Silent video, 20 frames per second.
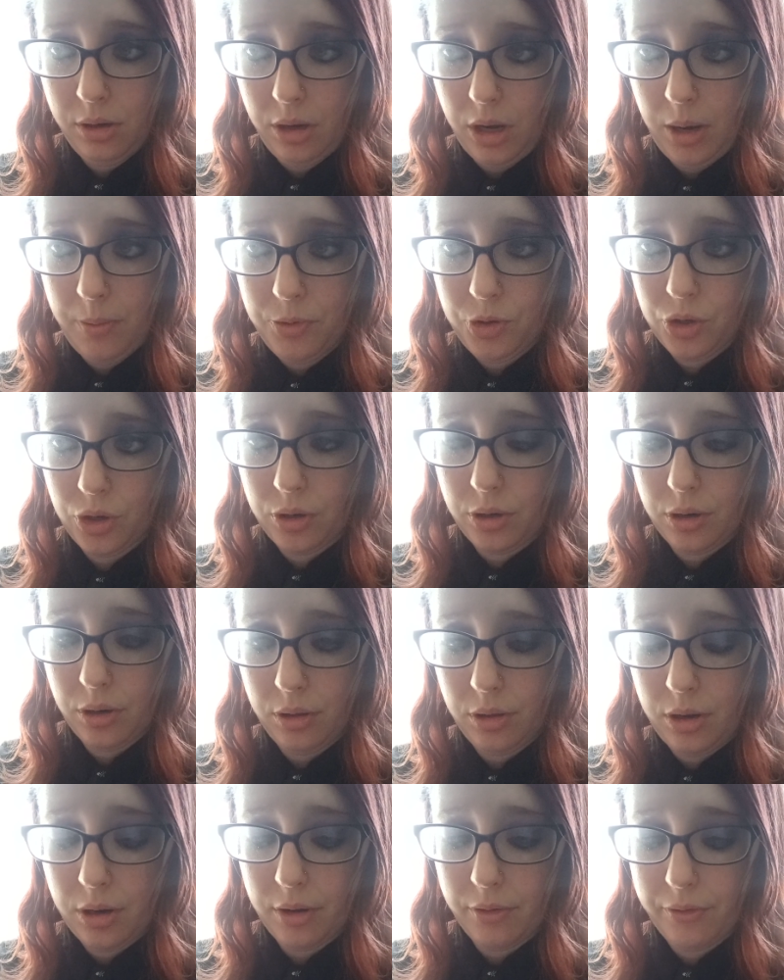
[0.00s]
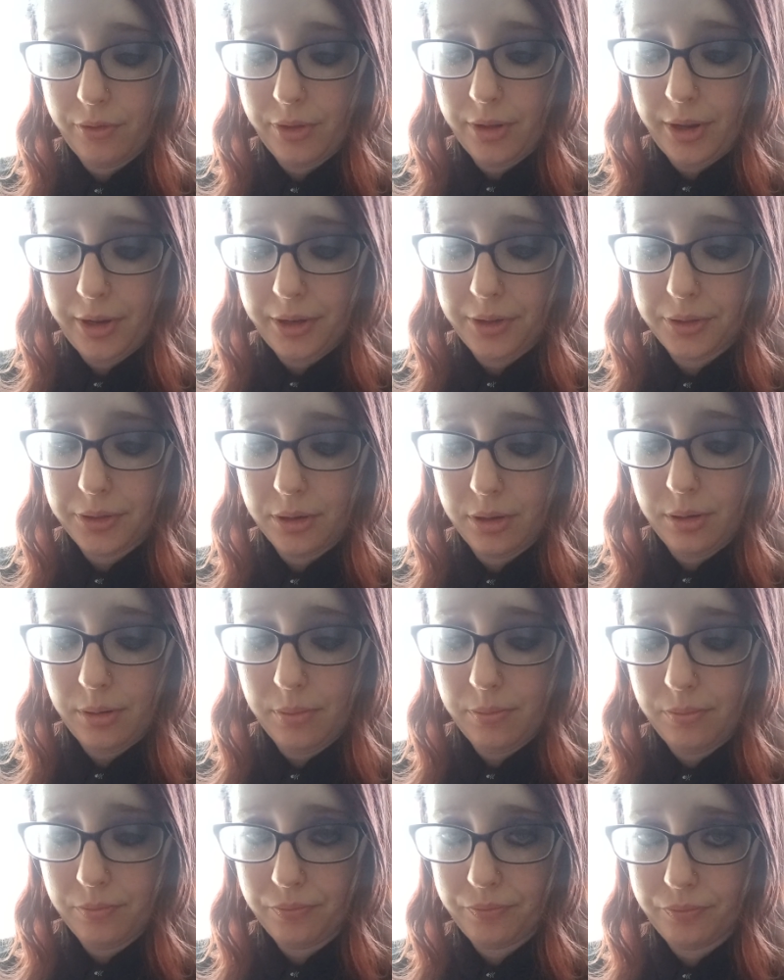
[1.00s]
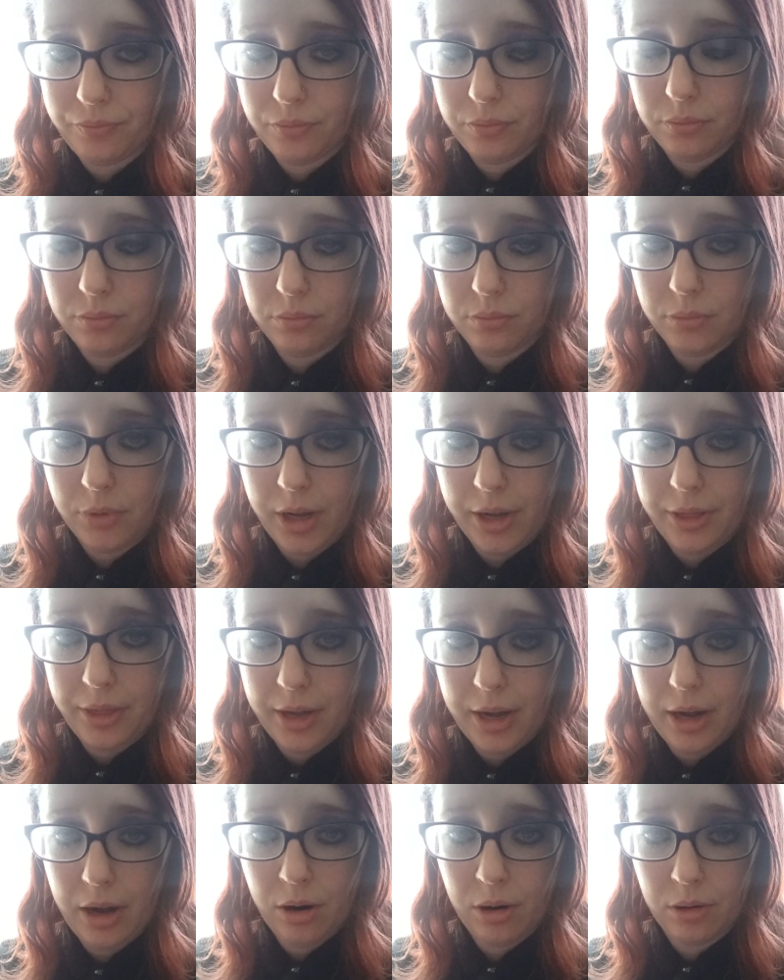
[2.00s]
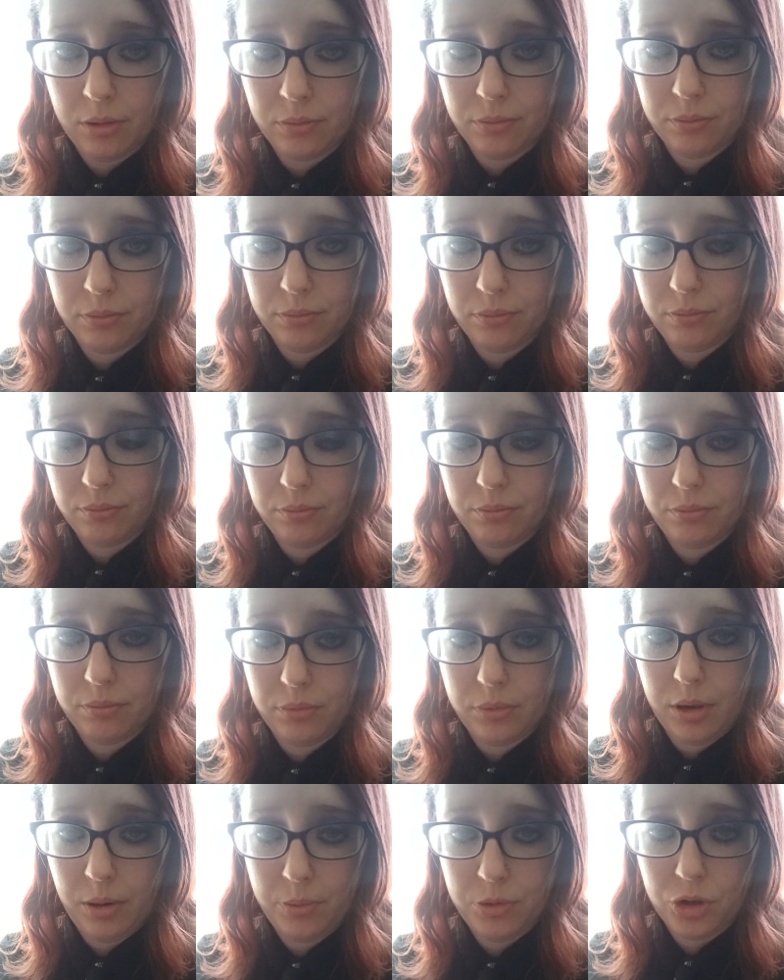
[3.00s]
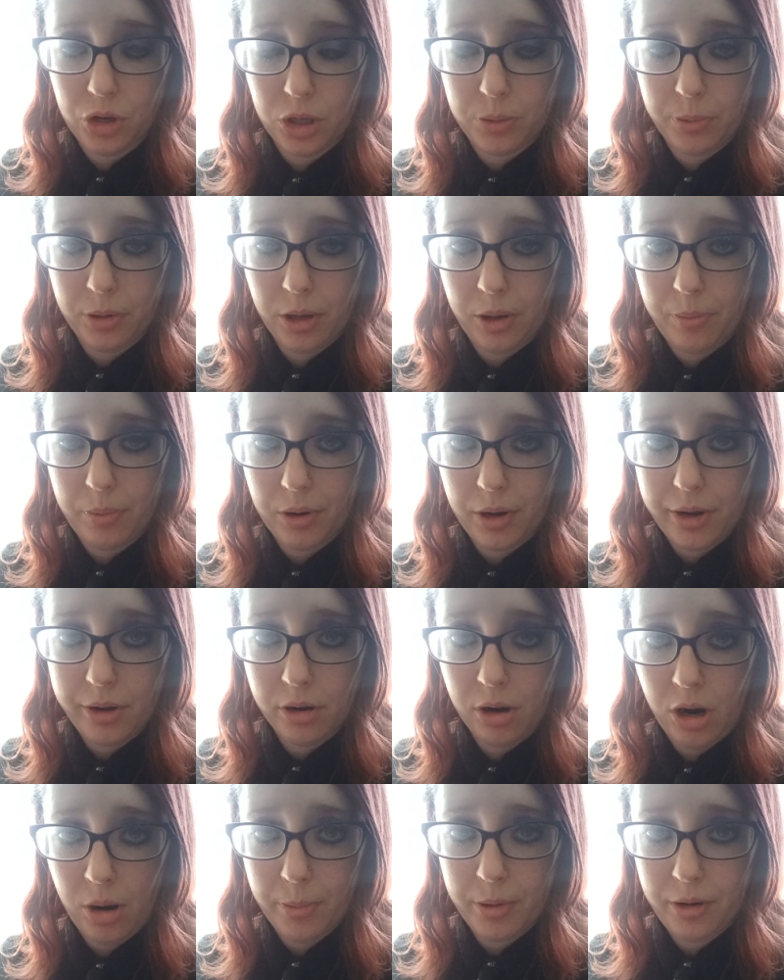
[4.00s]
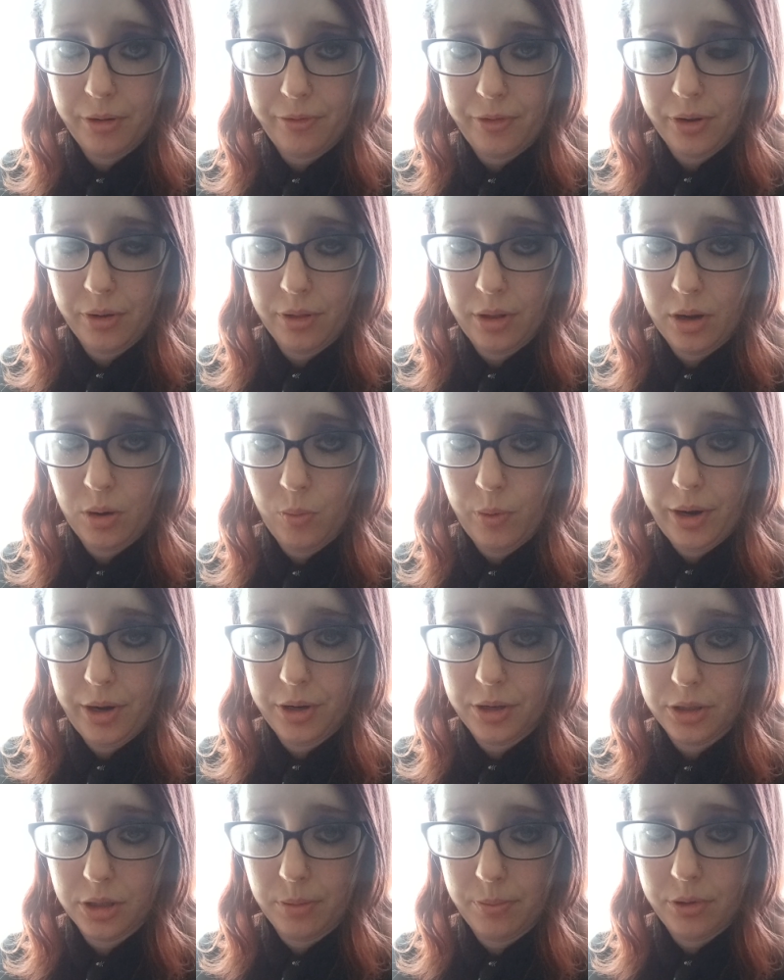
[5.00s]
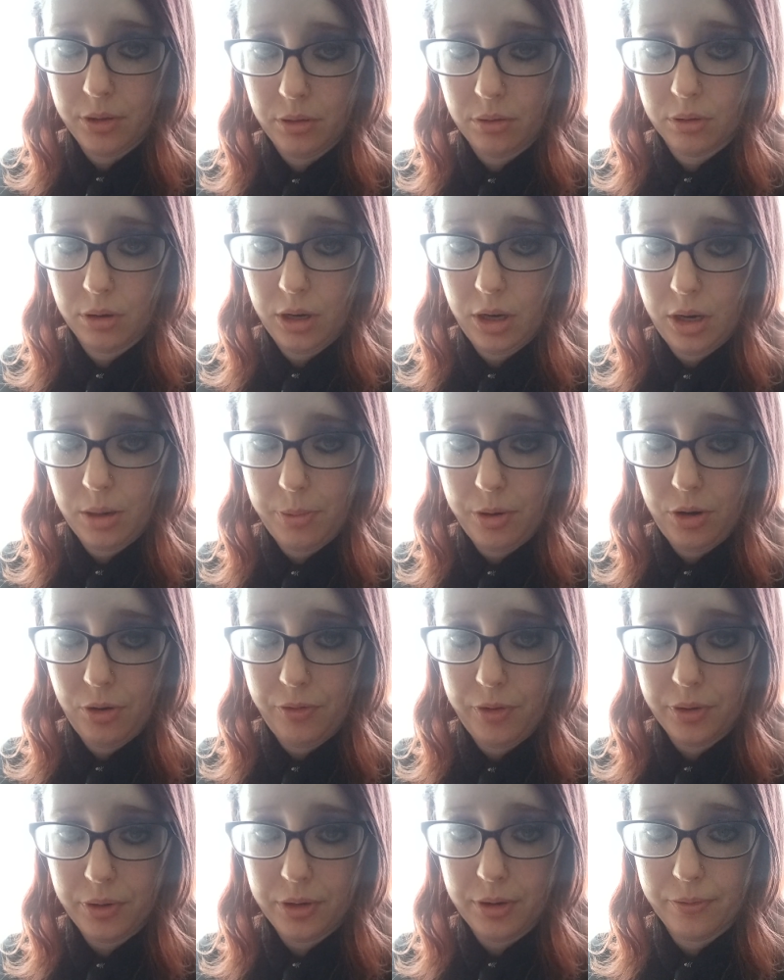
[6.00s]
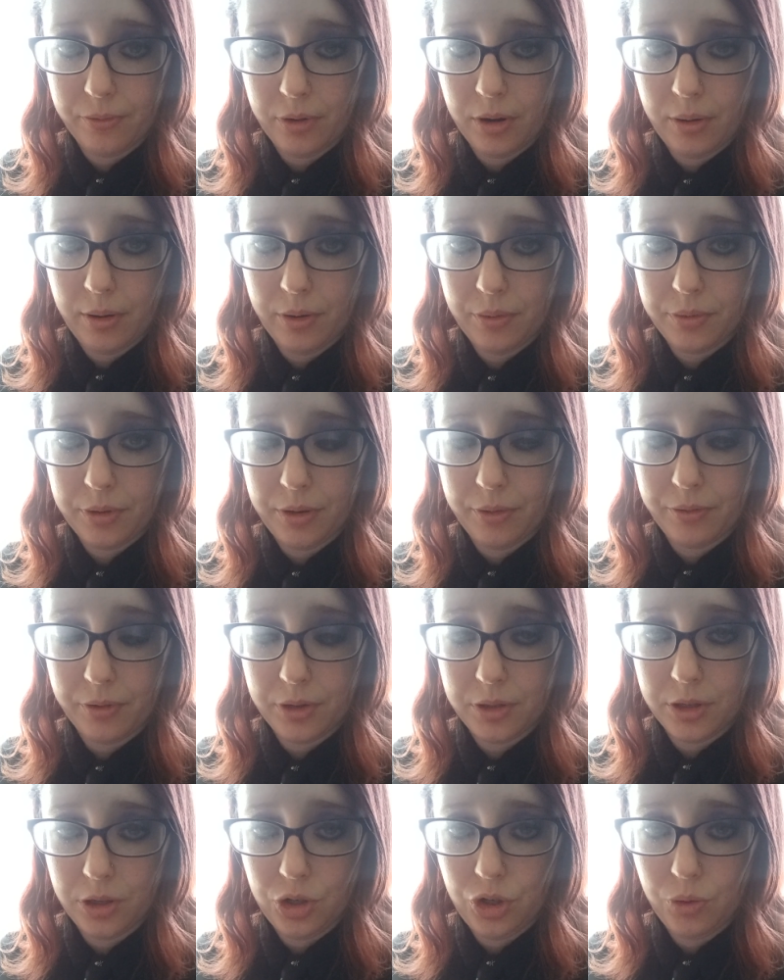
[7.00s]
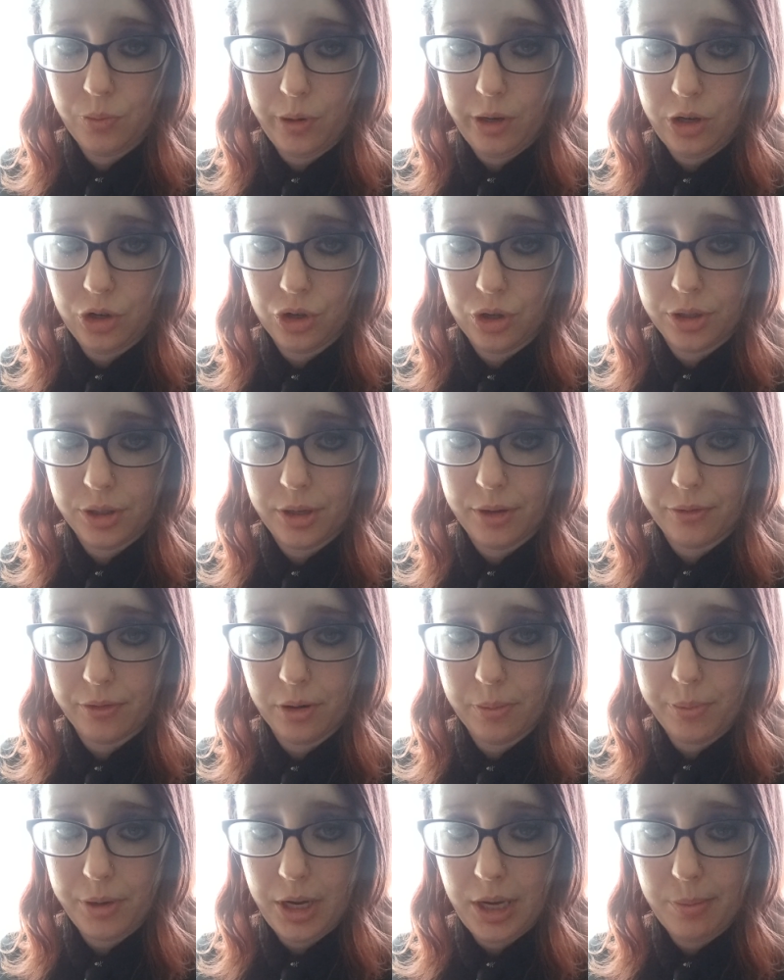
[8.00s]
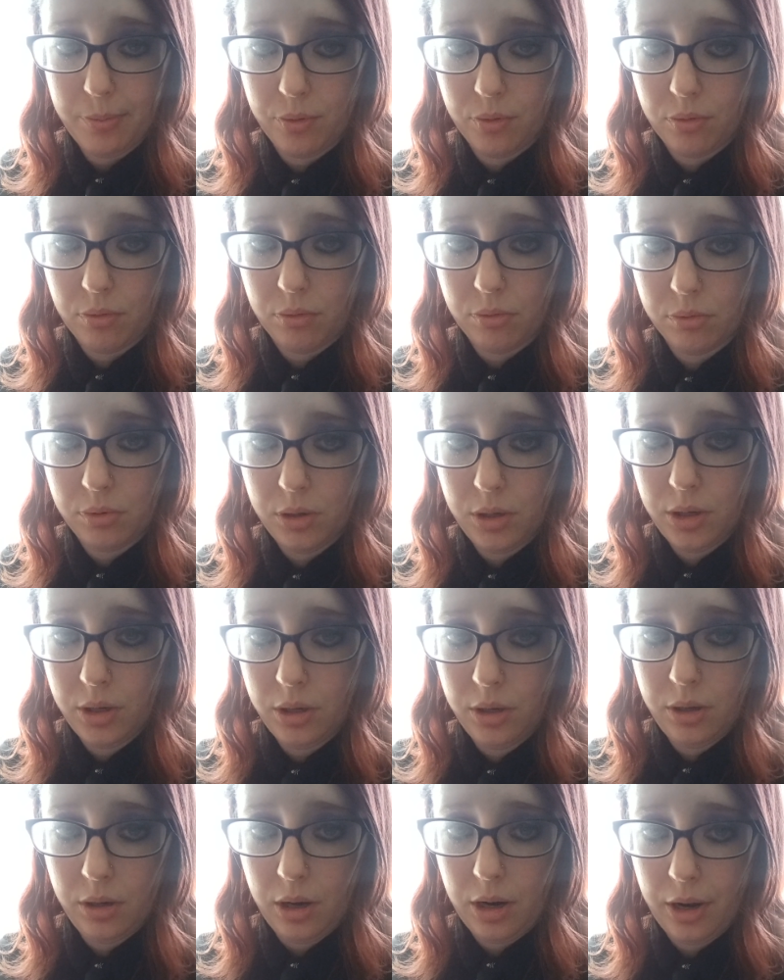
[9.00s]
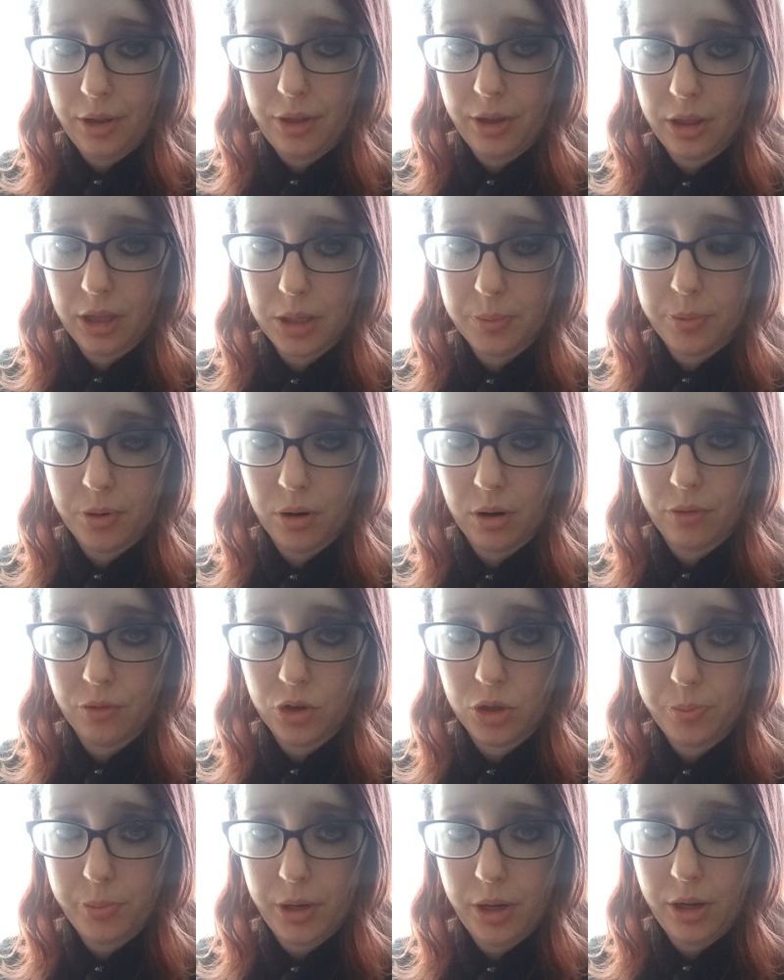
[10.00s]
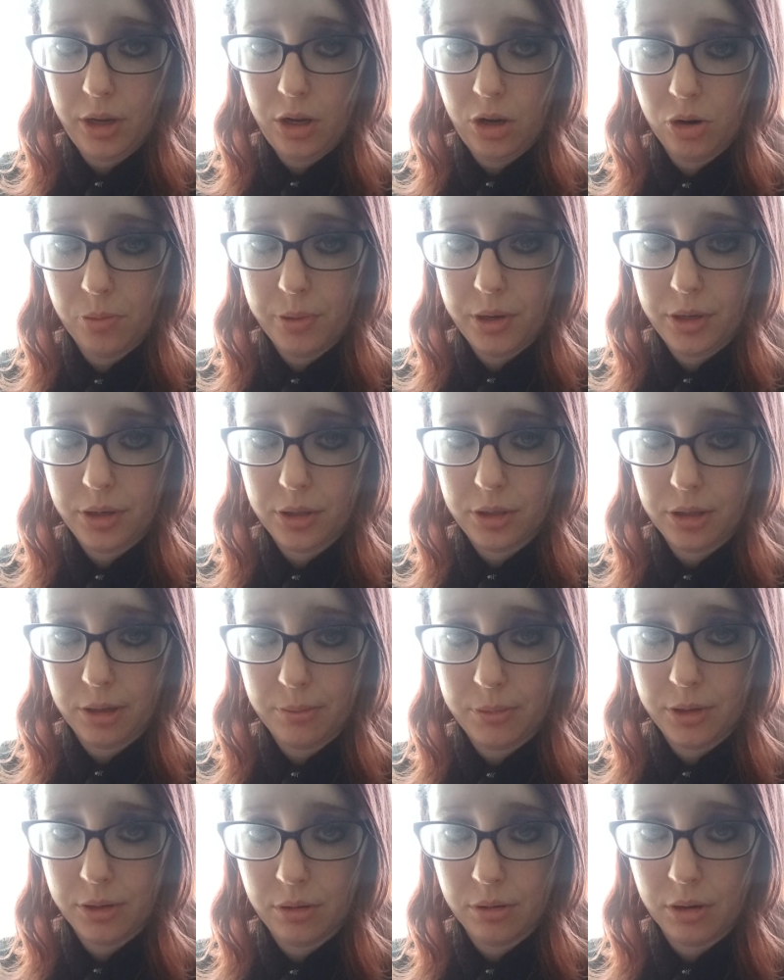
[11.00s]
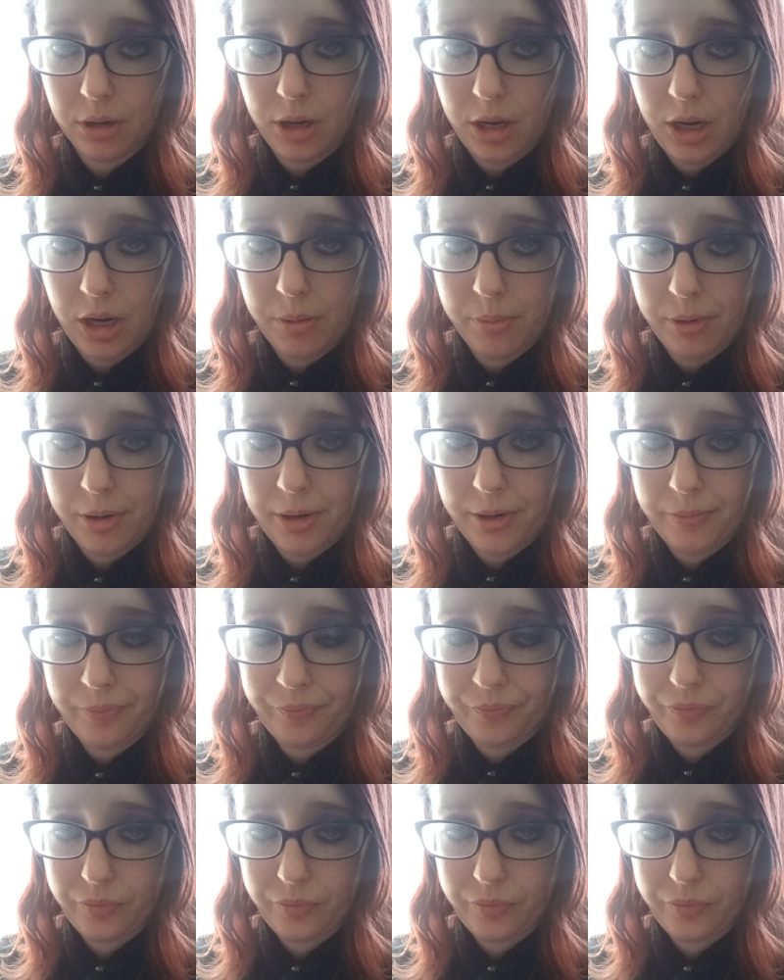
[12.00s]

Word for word: I'm sure a lot of things um, like that are I'm sure it's probably pretty common to feel that way to some degree. I mean, you feel different around different situations, different people. I think that's part of just being human to some degree, but